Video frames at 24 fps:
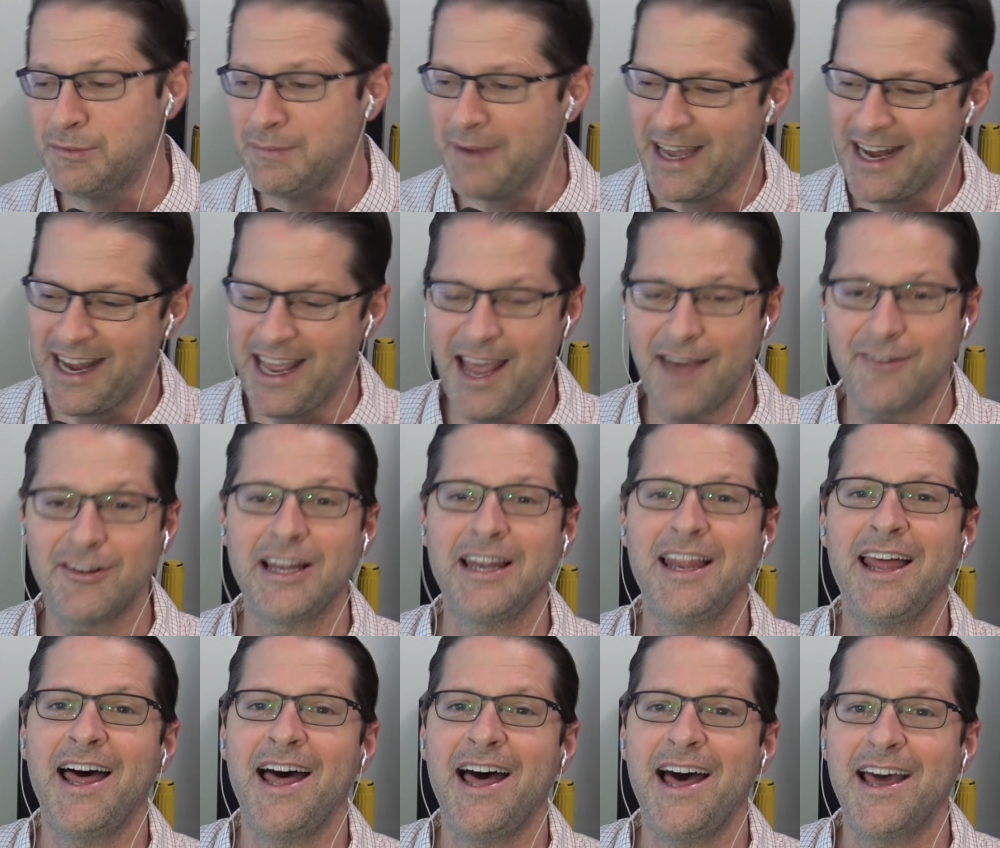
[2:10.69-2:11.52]
You might have a
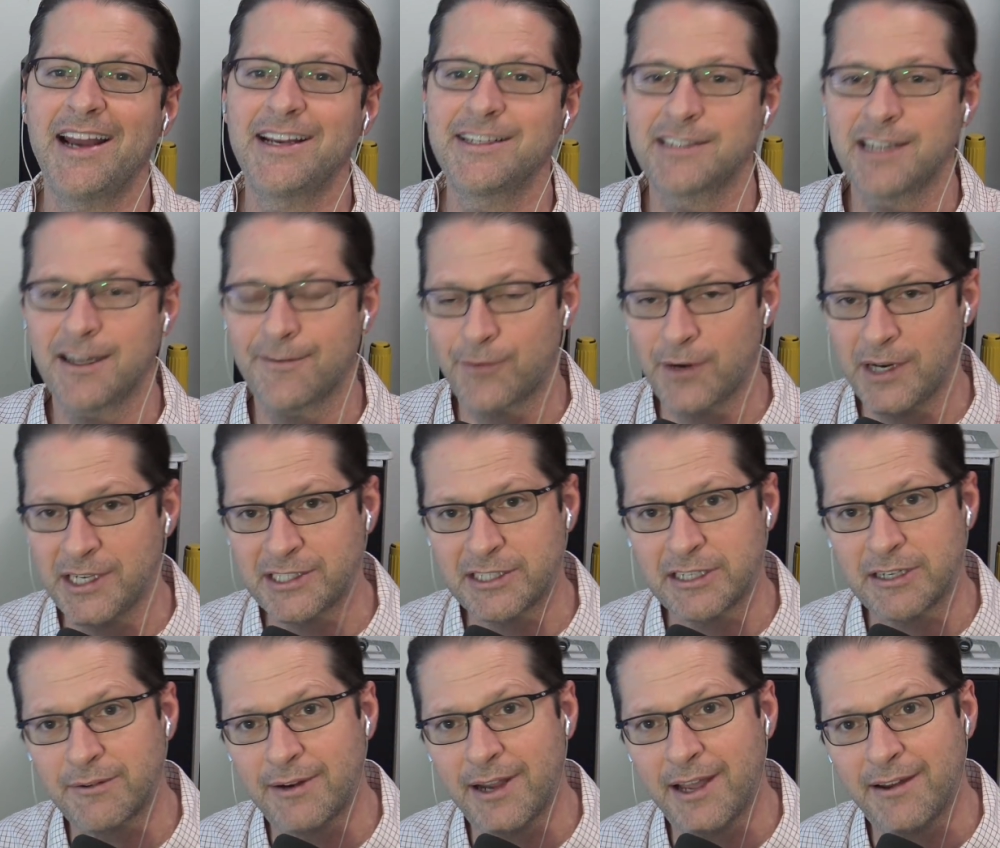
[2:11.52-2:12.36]
lot of stuff
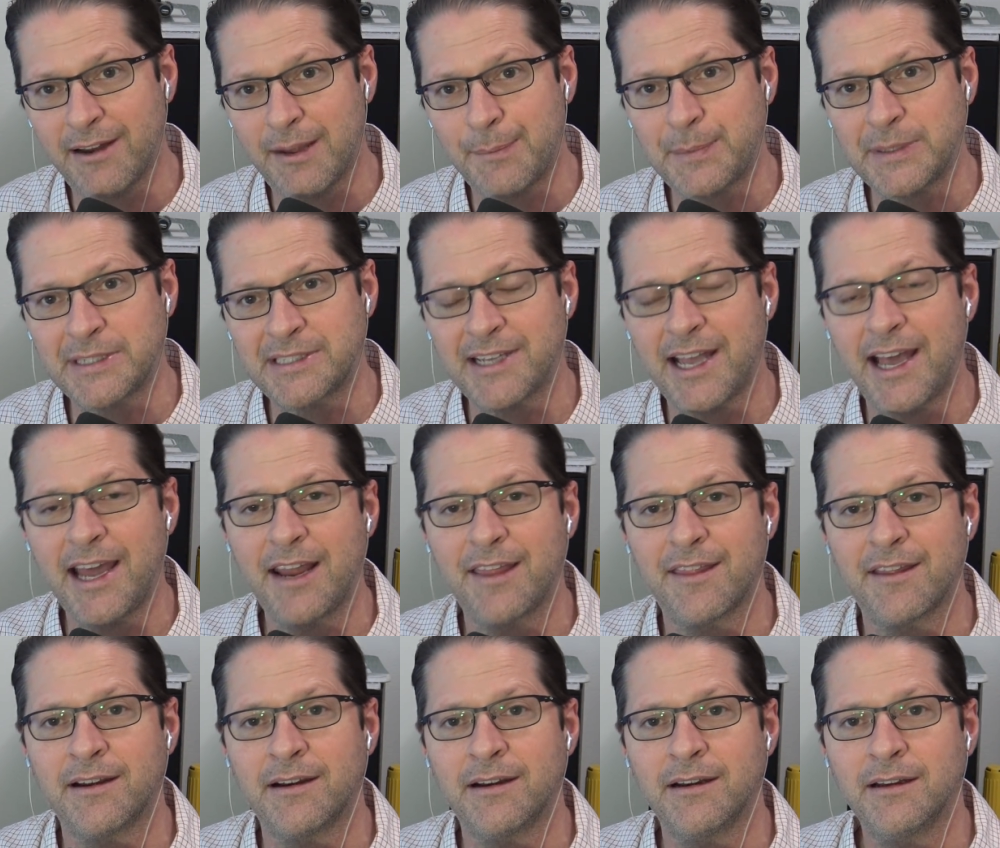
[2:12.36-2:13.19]
racing around up inside
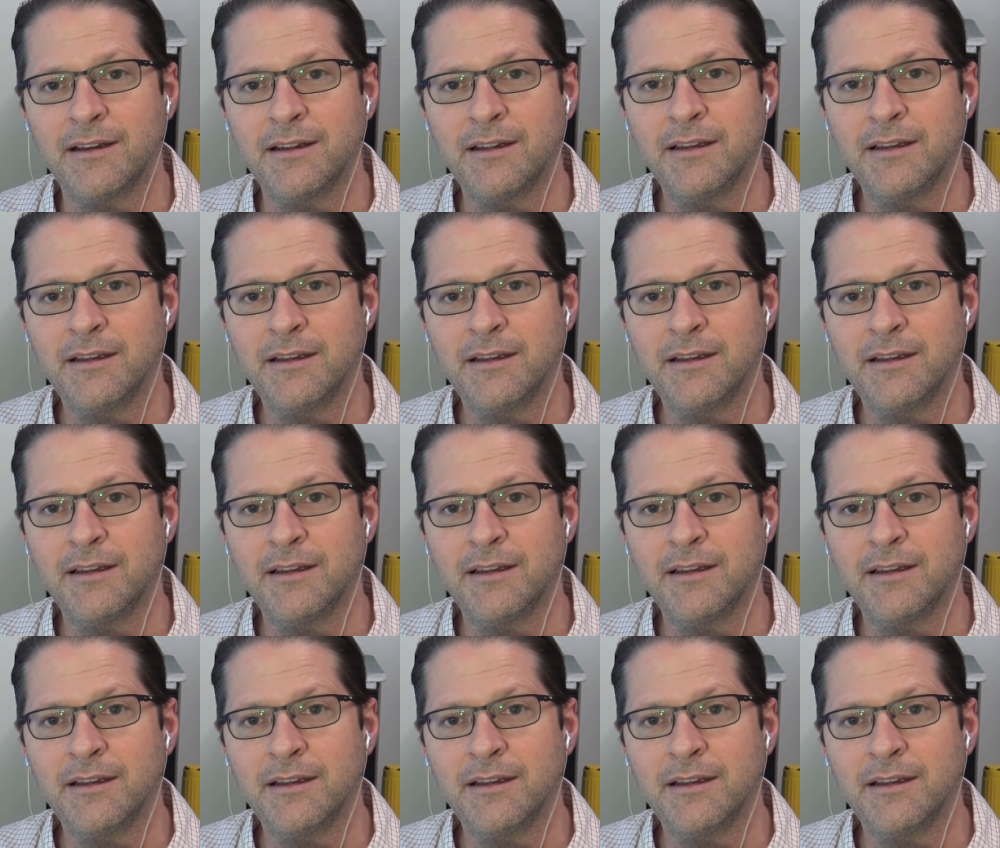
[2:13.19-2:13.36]
of there.